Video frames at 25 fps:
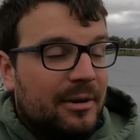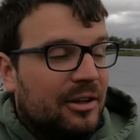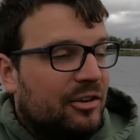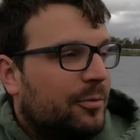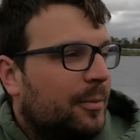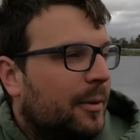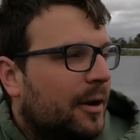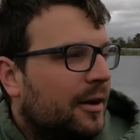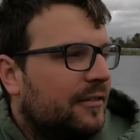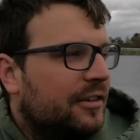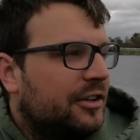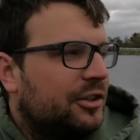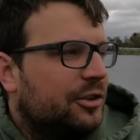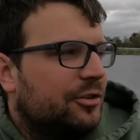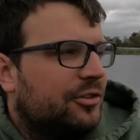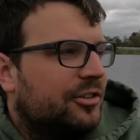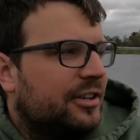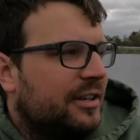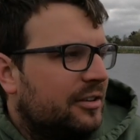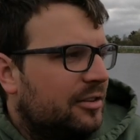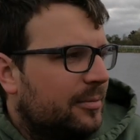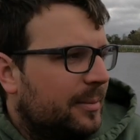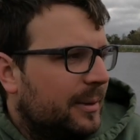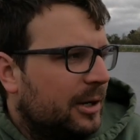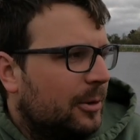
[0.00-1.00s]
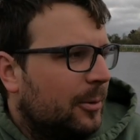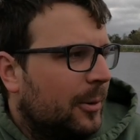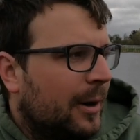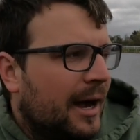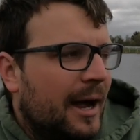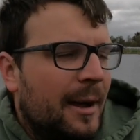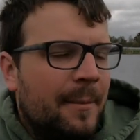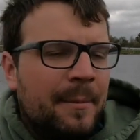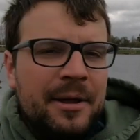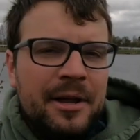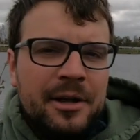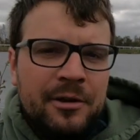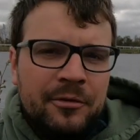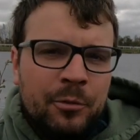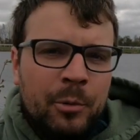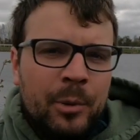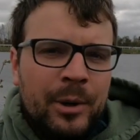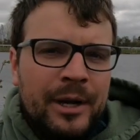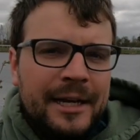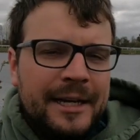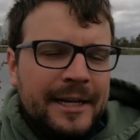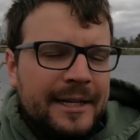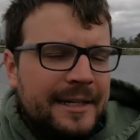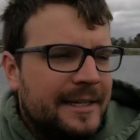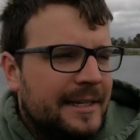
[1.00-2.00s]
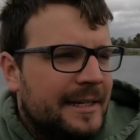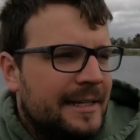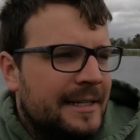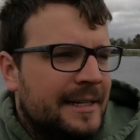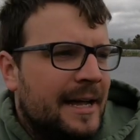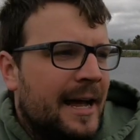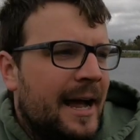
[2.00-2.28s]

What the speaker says: my spot there does seem to be quite a bit of weed.